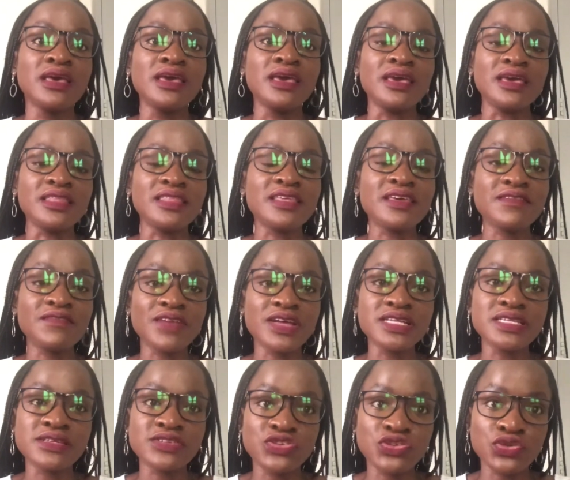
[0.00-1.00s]
in the
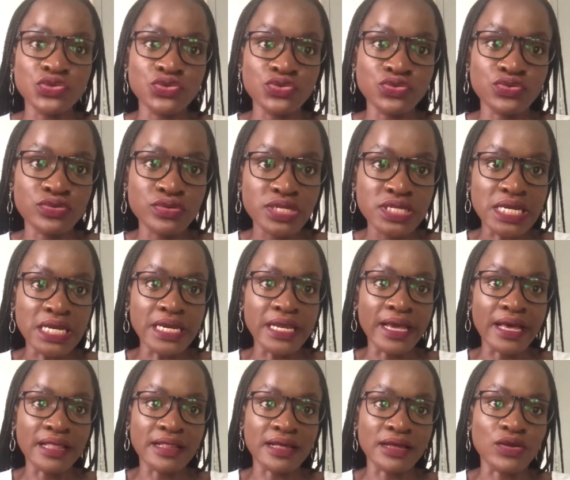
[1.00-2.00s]
event that you do not
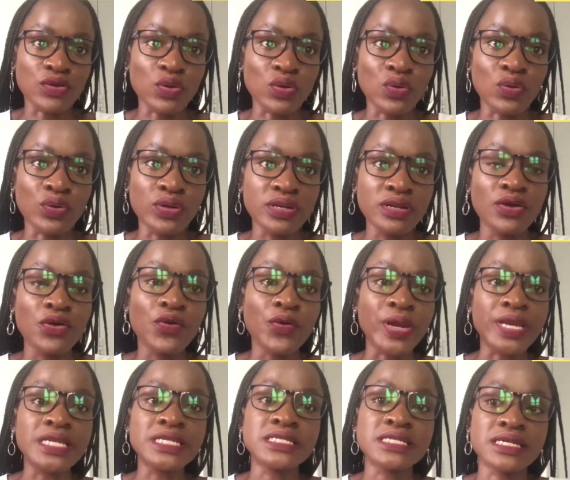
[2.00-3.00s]
clear that loan,
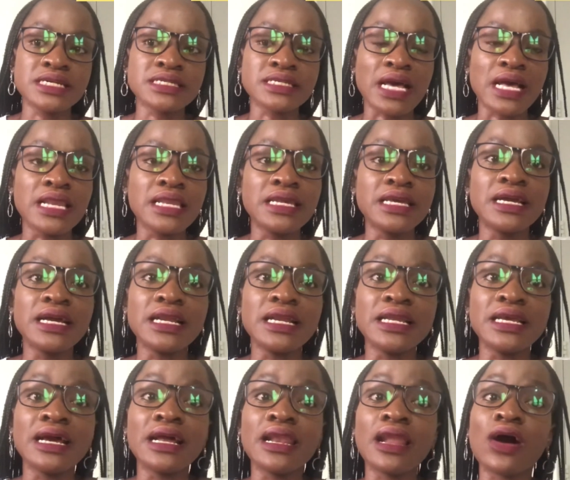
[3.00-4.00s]
creditors are
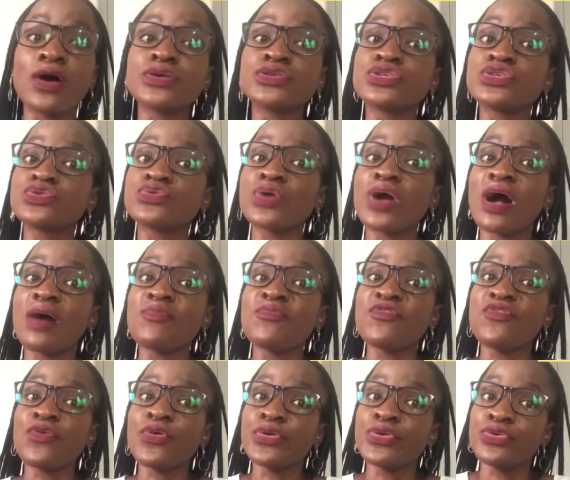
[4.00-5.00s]
legally allowed to come
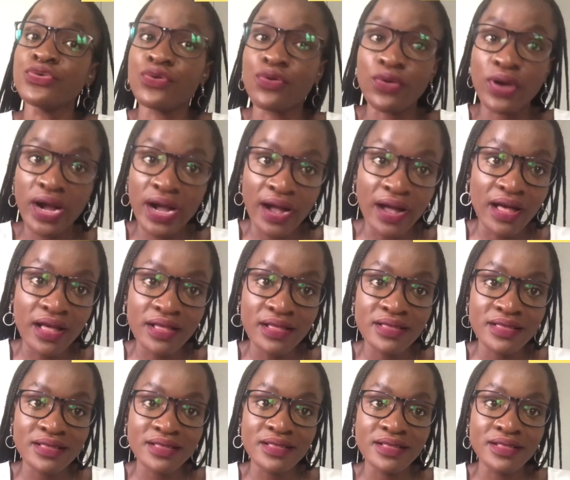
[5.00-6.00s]
for your car,
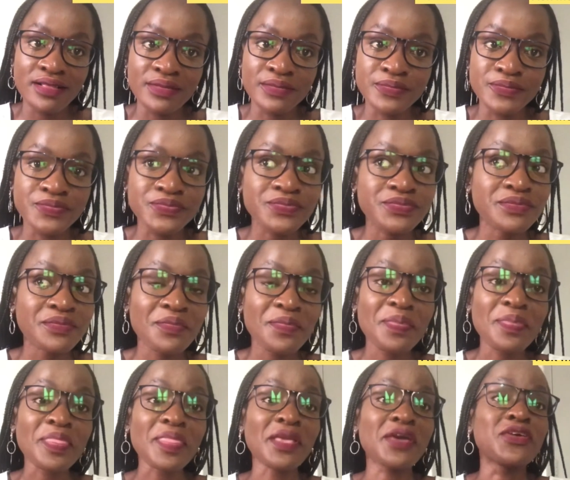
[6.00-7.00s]

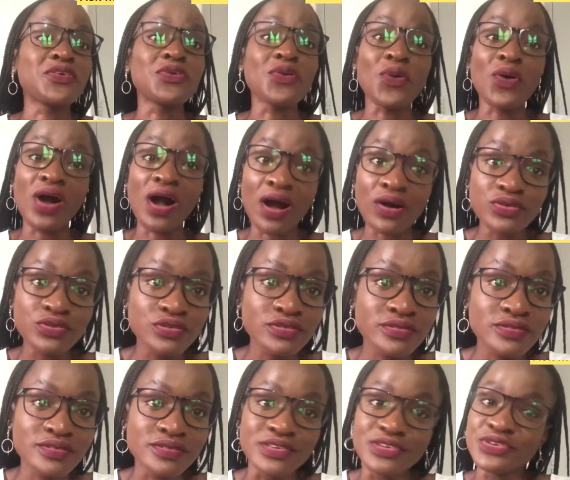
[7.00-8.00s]
your house,
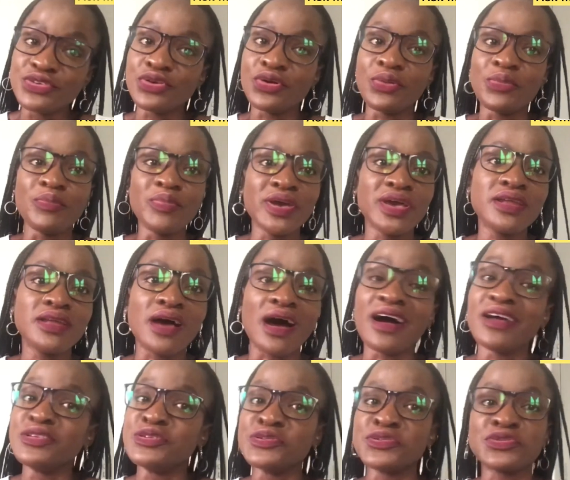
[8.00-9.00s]
your bed,
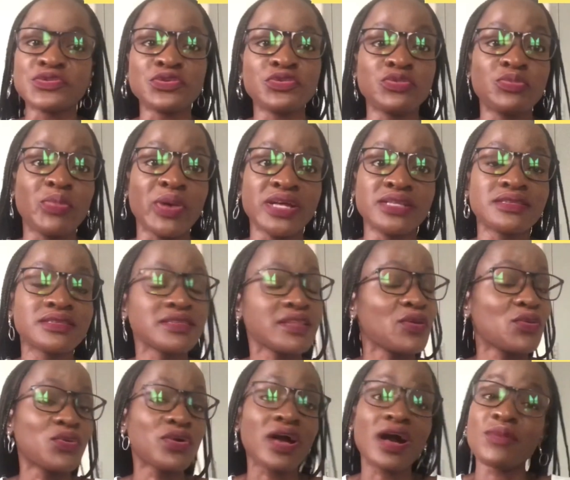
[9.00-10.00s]
and your saucepans. They
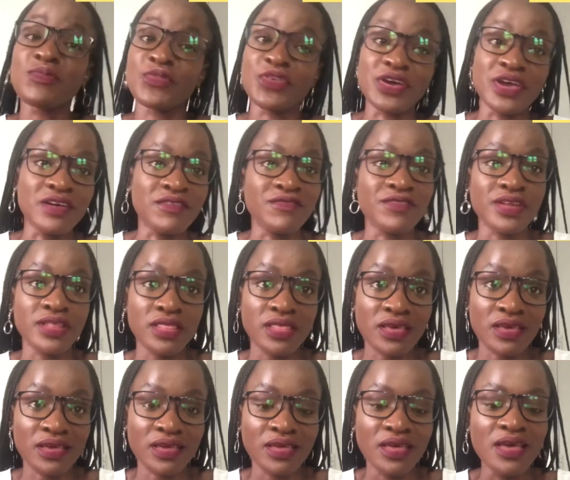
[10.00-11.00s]
will come for
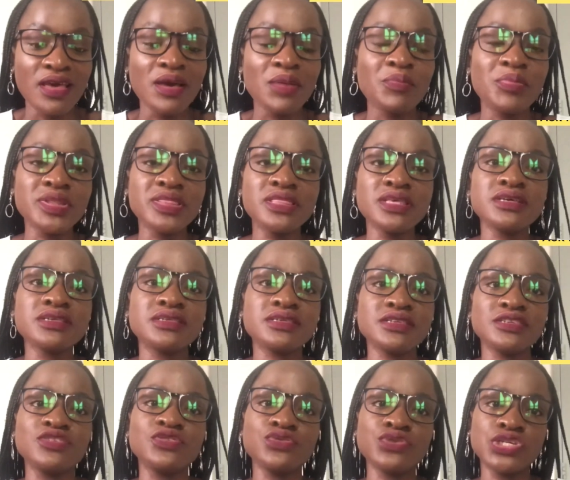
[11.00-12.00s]
everything. But this
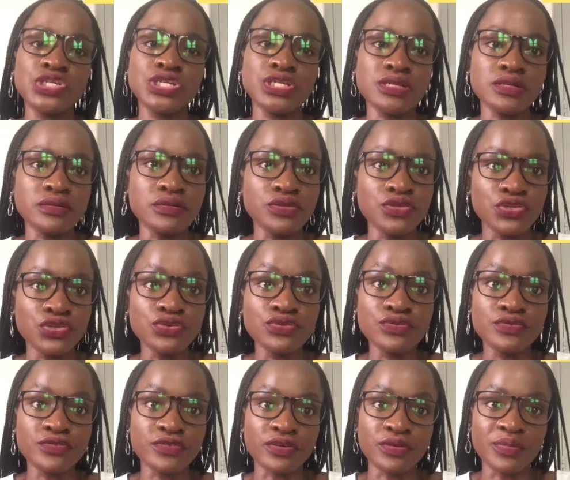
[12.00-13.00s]
is to shield you
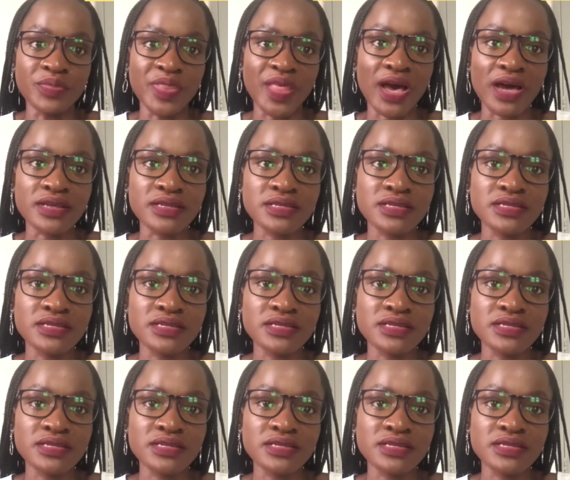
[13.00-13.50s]
from that.